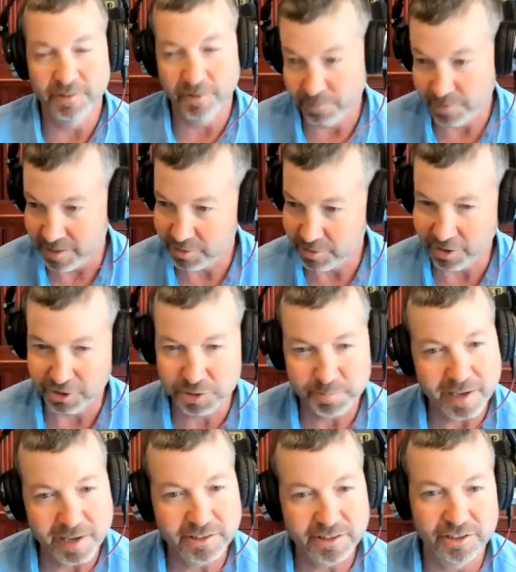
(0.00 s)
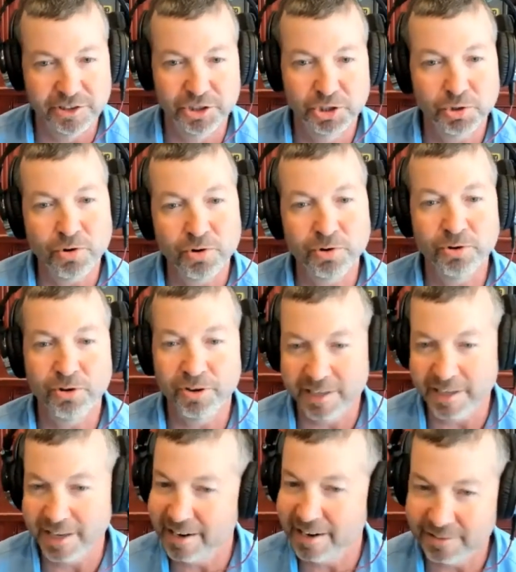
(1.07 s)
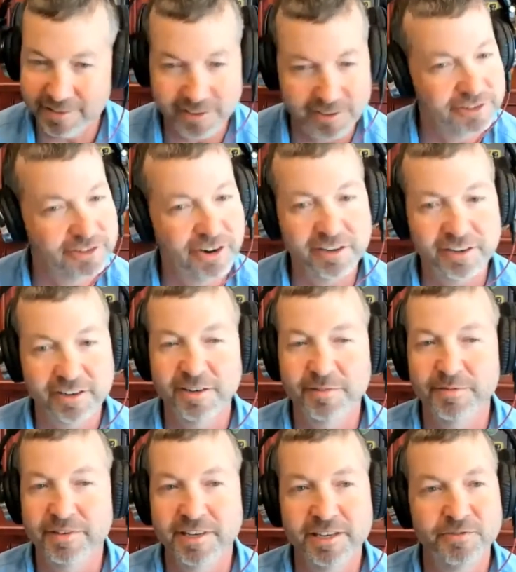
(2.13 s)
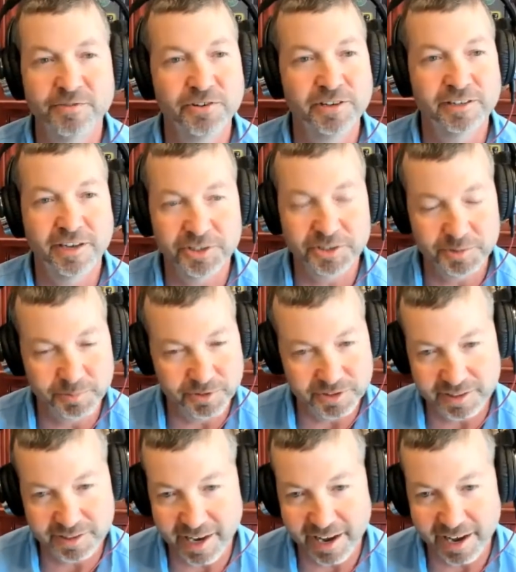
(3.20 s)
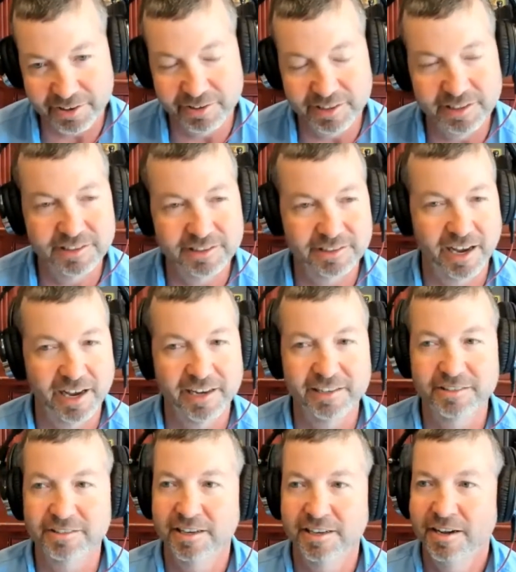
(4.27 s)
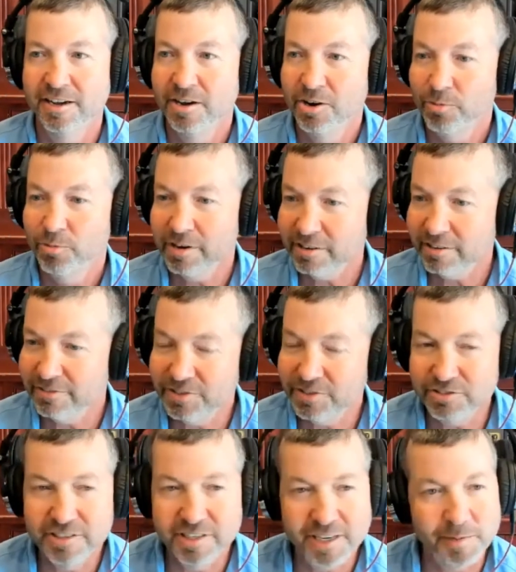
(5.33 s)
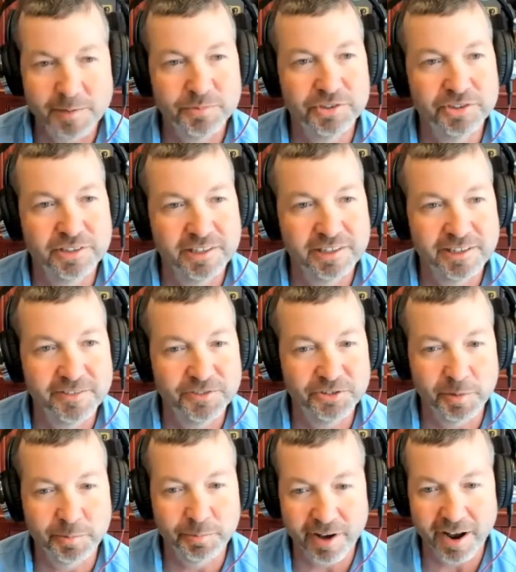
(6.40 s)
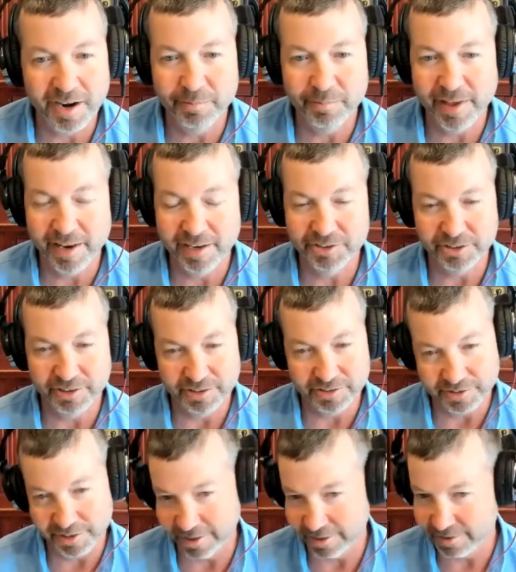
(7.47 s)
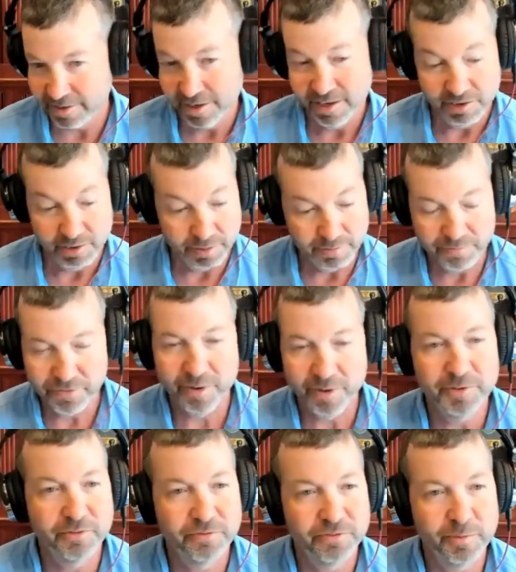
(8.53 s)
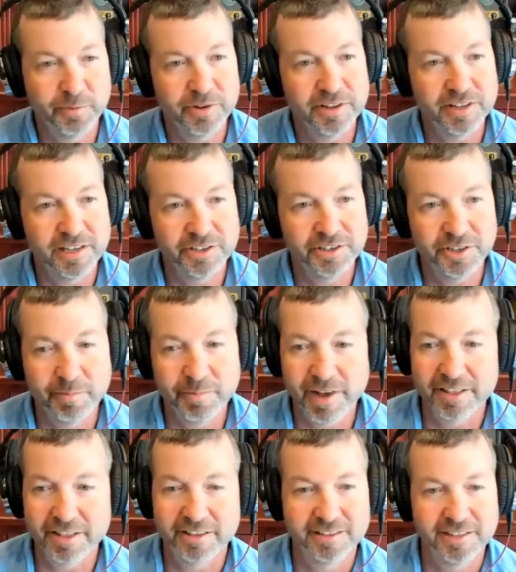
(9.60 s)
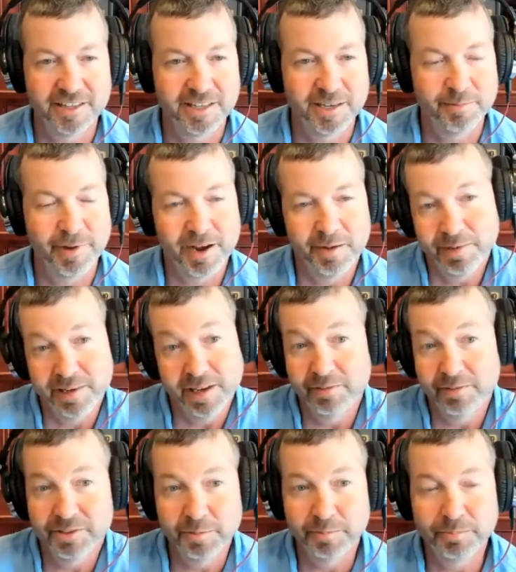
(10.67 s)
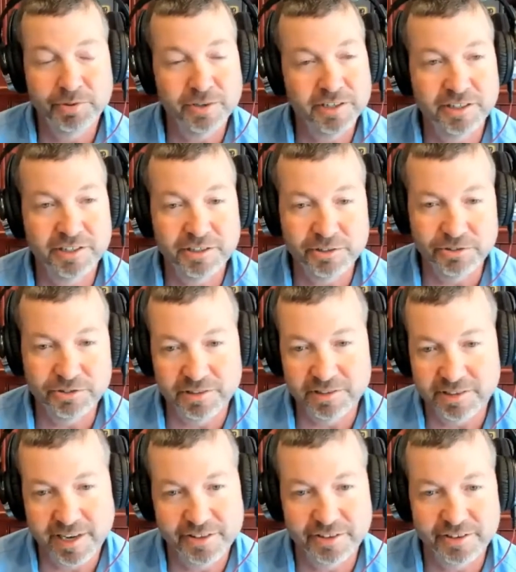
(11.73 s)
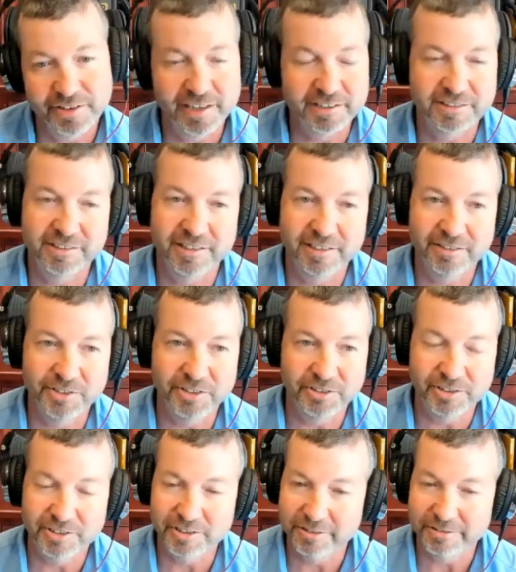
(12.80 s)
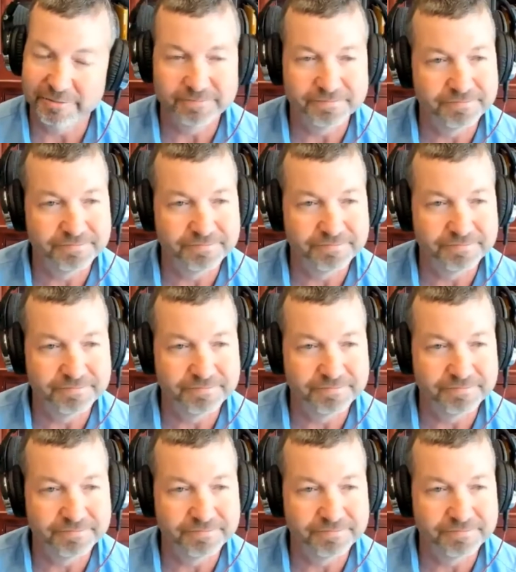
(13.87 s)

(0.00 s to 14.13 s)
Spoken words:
and are expected in short order to get out there, start interviewing customers, gather insights. What are a few tips you could give to a product manager as they're from within your method that they might be able to put to use in, say, their next interview or two?